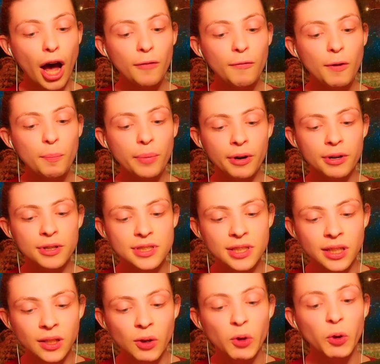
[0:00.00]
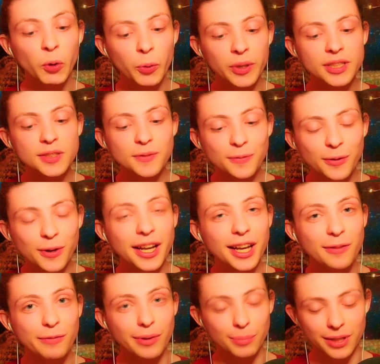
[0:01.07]
Of a person who is
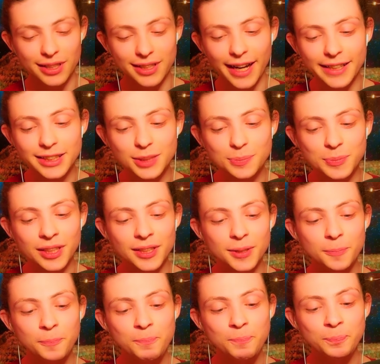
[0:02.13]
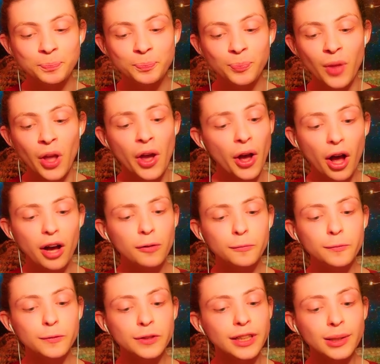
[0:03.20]
free from attachment,
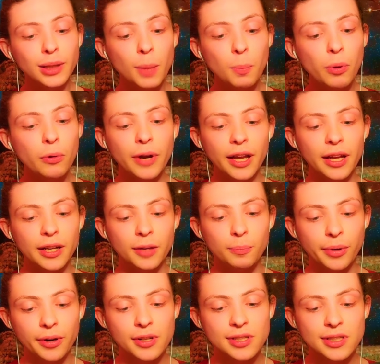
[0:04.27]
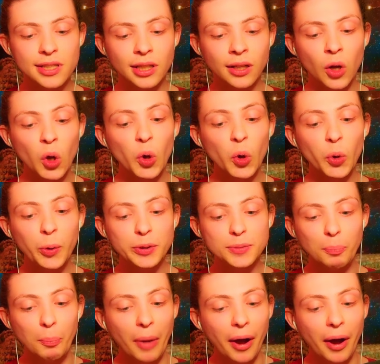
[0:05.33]
of the liberated person whose